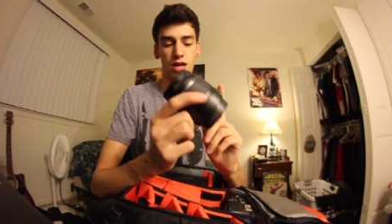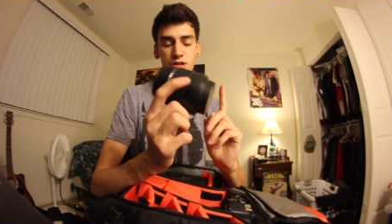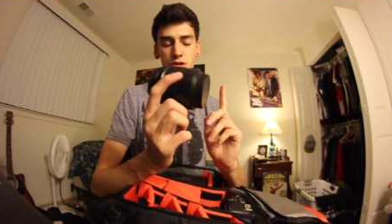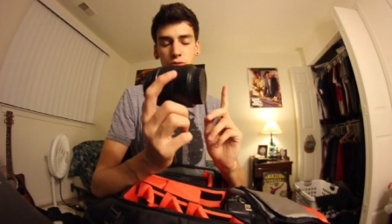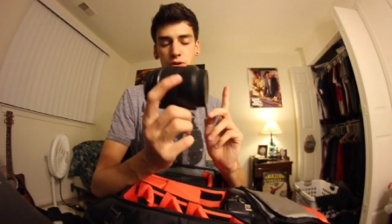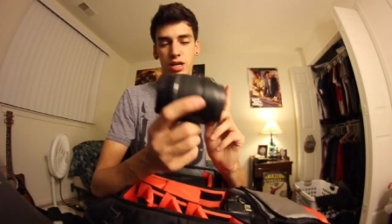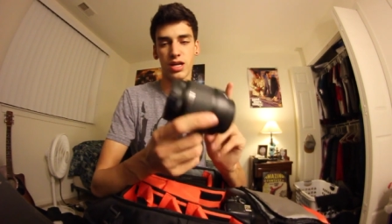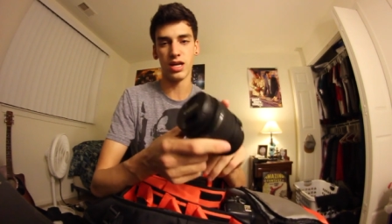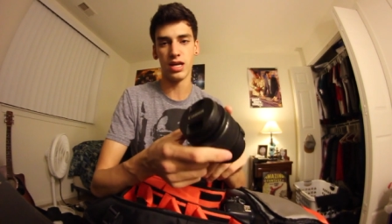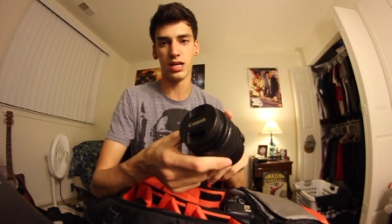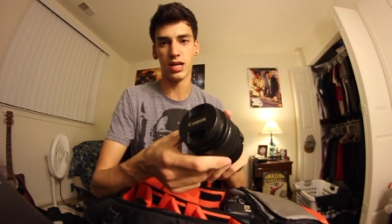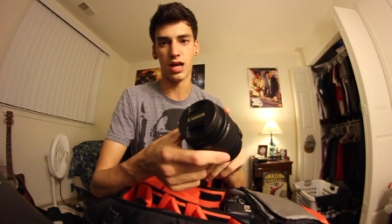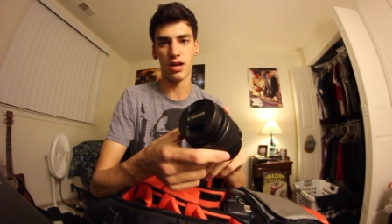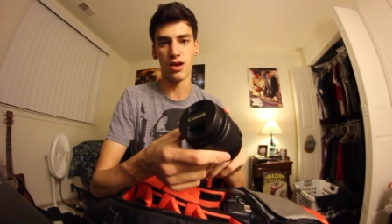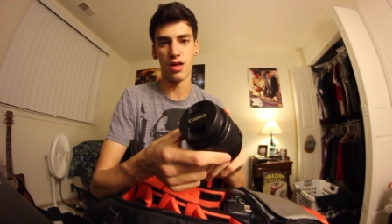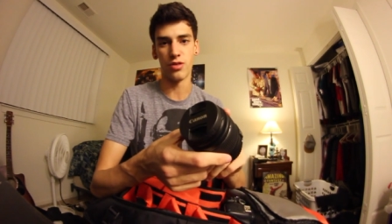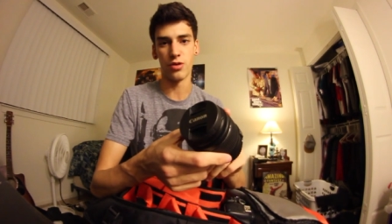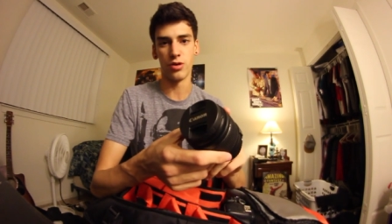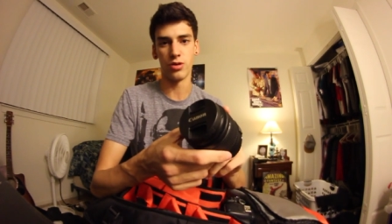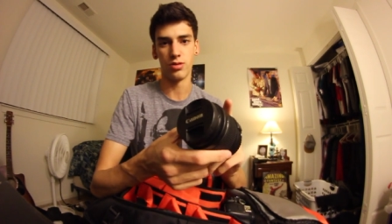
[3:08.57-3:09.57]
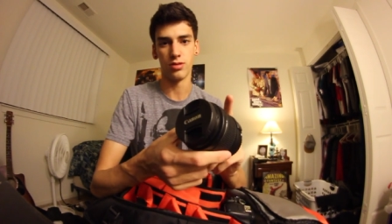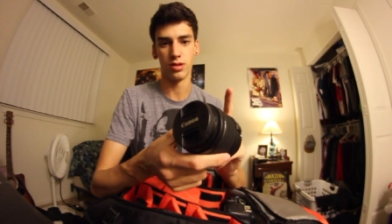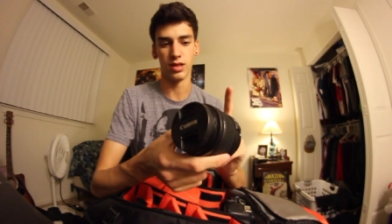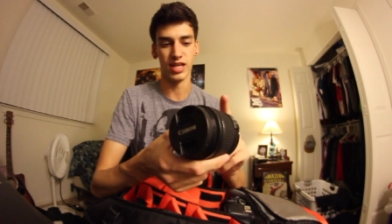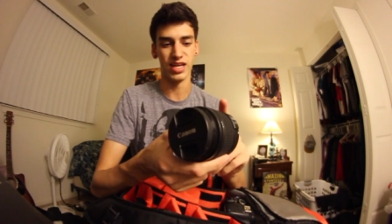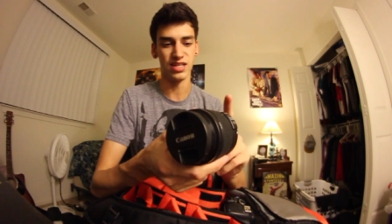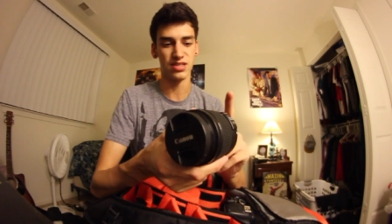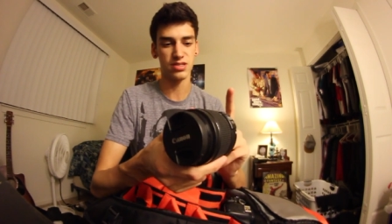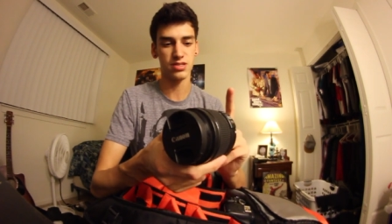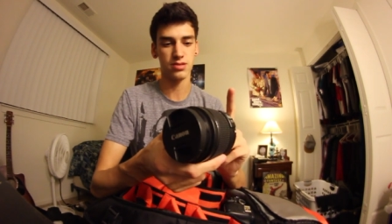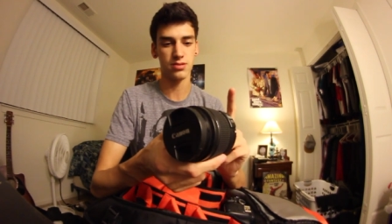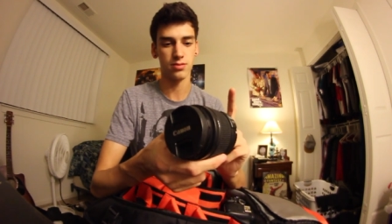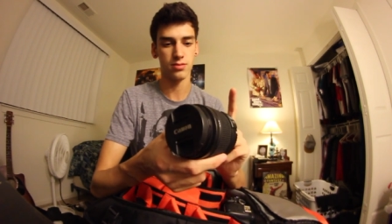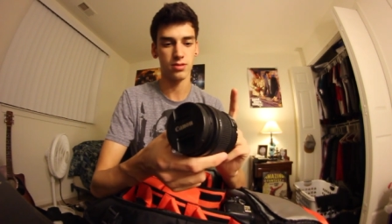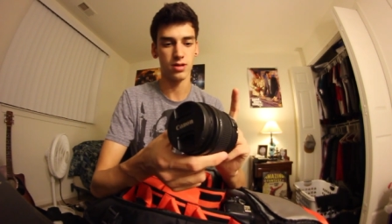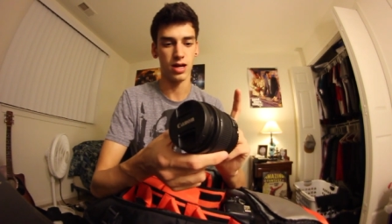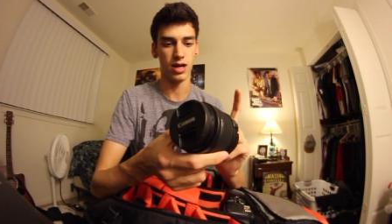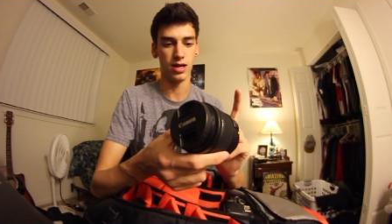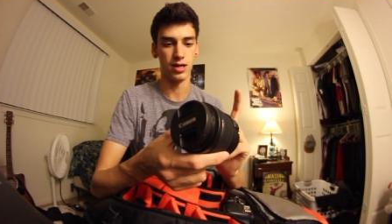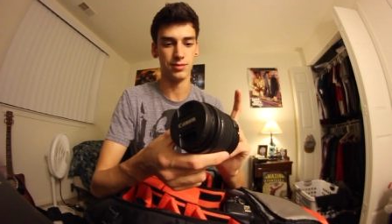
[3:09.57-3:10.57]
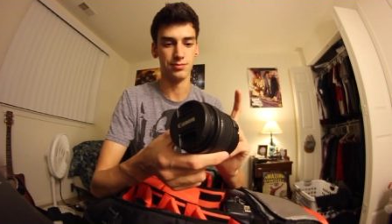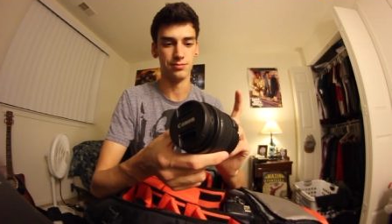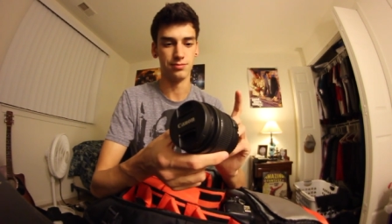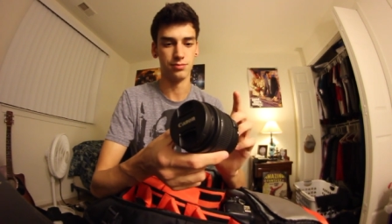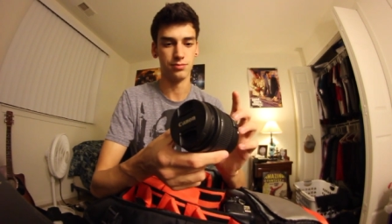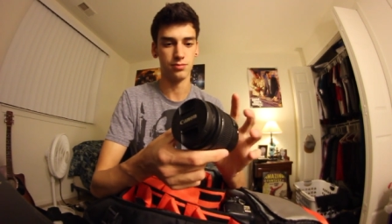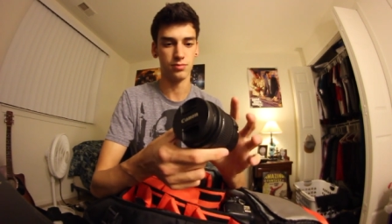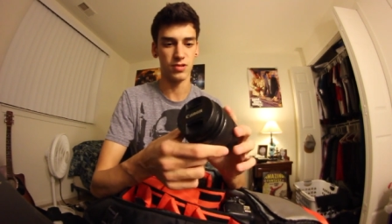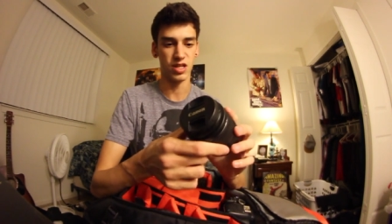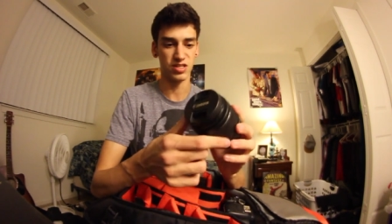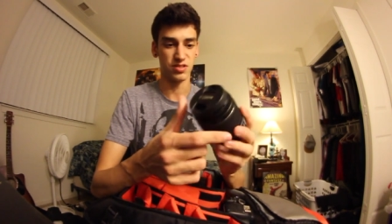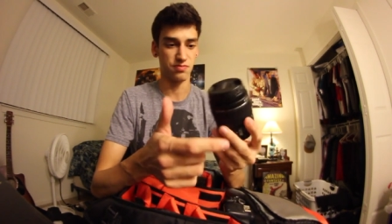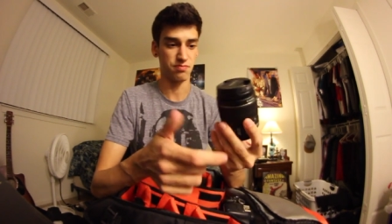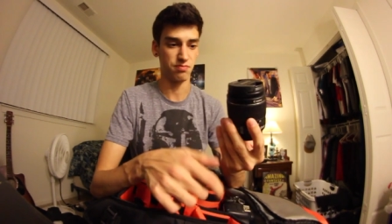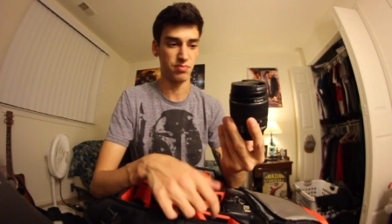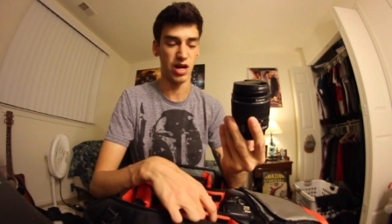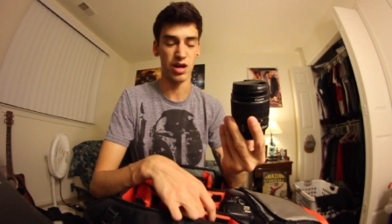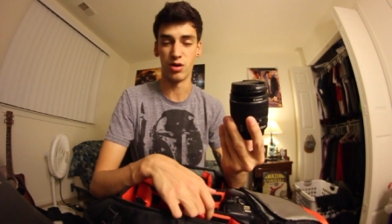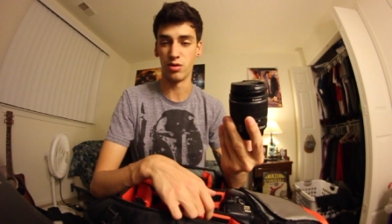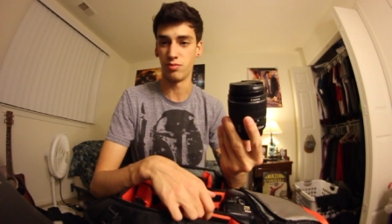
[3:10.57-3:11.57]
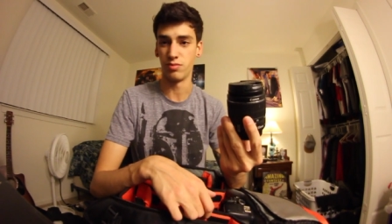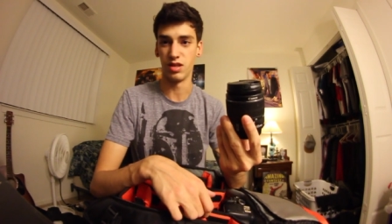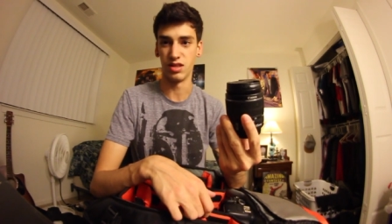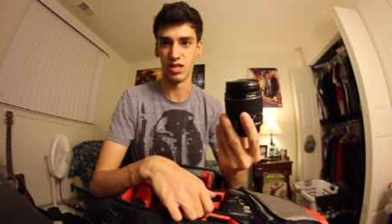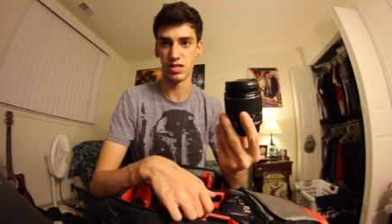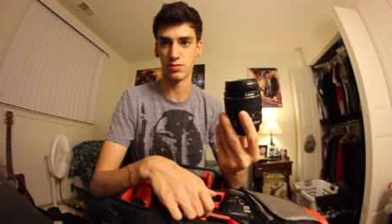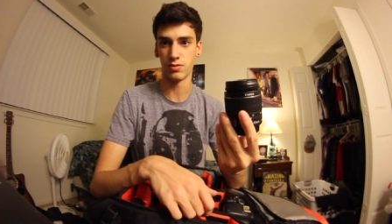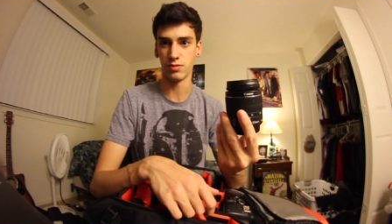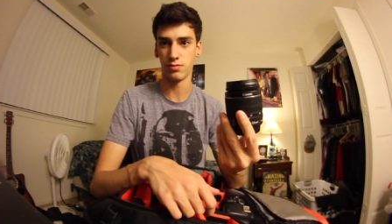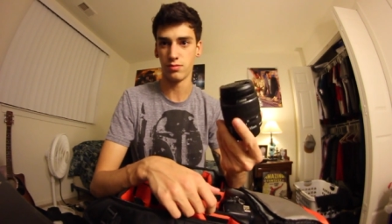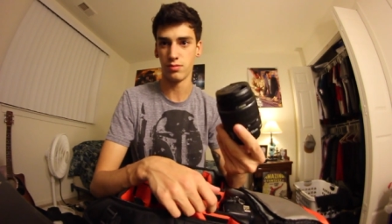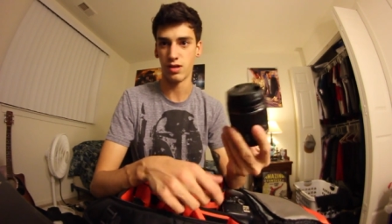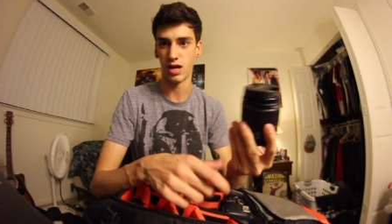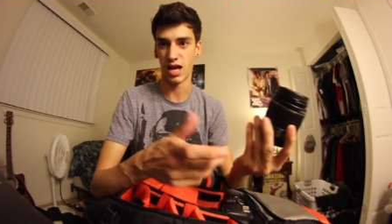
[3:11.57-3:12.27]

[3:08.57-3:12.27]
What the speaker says: I do want to get another lens that's better than this one.